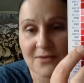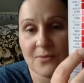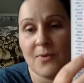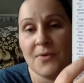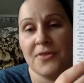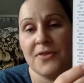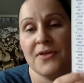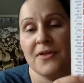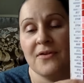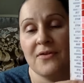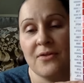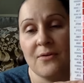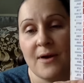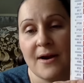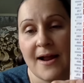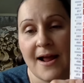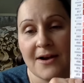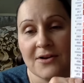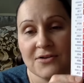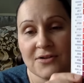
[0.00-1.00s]
to what the
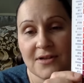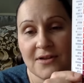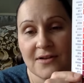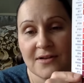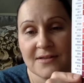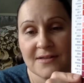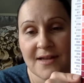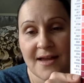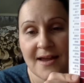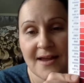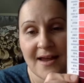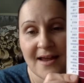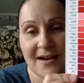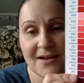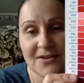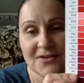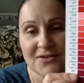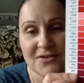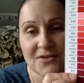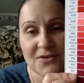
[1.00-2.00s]
thread actually looks like, and
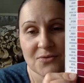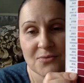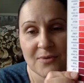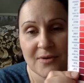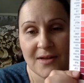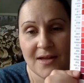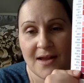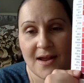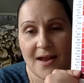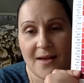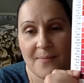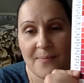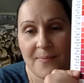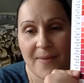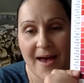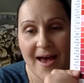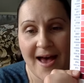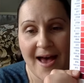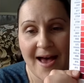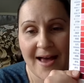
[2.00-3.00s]
it just looks really
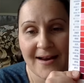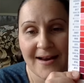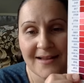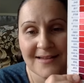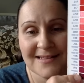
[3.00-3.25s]
bad.